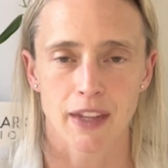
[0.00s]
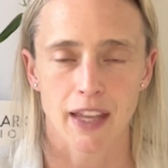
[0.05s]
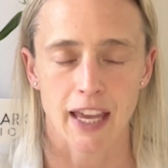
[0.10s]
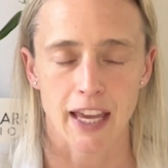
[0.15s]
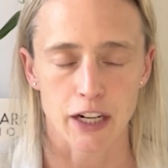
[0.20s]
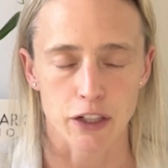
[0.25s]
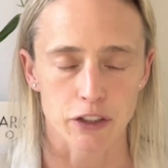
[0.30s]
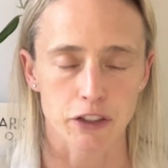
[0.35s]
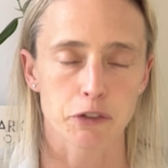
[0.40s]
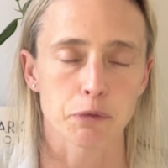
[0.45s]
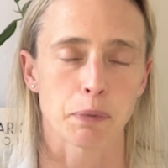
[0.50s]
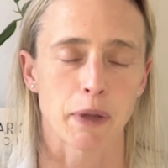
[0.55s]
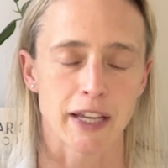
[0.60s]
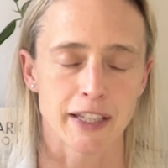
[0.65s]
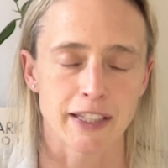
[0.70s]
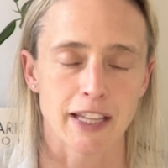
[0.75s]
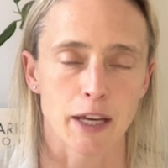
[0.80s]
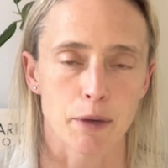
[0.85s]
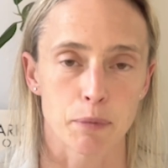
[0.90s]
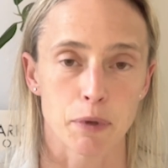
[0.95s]
And I'll
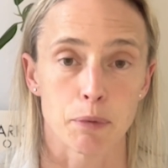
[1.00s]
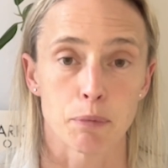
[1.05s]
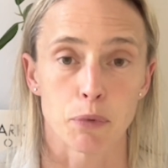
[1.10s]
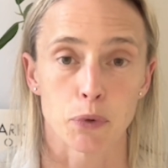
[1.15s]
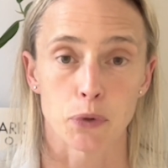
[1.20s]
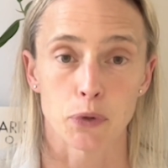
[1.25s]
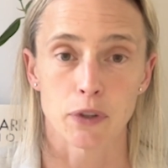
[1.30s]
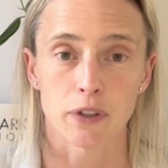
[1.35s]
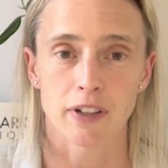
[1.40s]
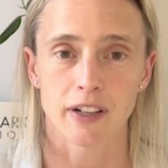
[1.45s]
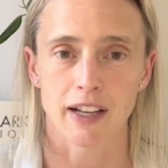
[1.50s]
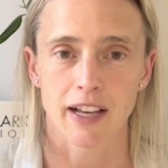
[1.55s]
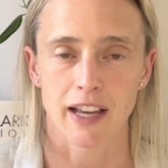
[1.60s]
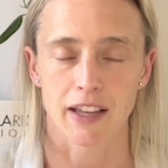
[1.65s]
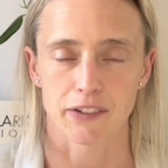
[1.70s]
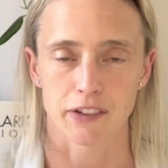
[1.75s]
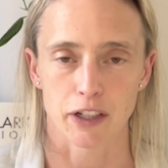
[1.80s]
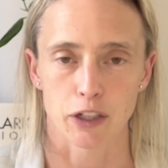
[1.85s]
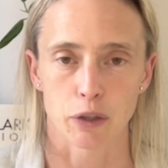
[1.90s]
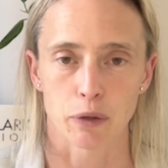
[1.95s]
explain that a bit more
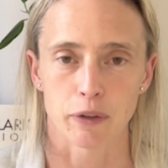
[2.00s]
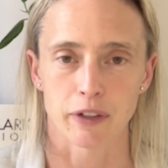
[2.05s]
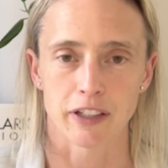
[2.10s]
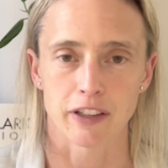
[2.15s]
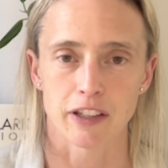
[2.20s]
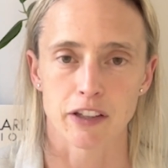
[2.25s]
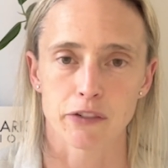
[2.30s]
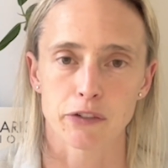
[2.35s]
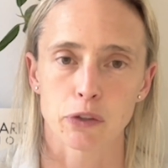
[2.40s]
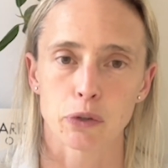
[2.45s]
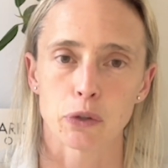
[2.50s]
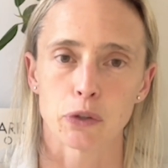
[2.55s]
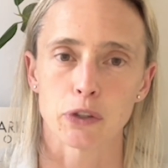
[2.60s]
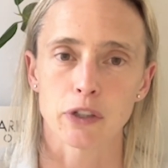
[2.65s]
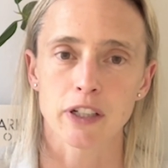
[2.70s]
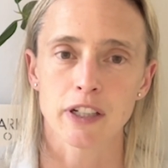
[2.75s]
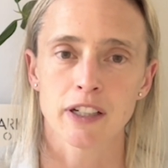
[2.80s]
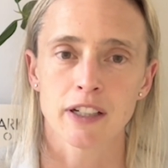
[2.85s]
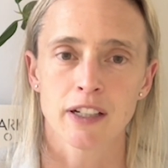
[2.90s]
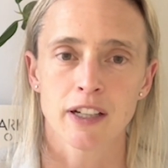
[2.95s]
as I go on in this
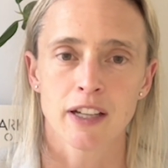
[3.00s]
talk.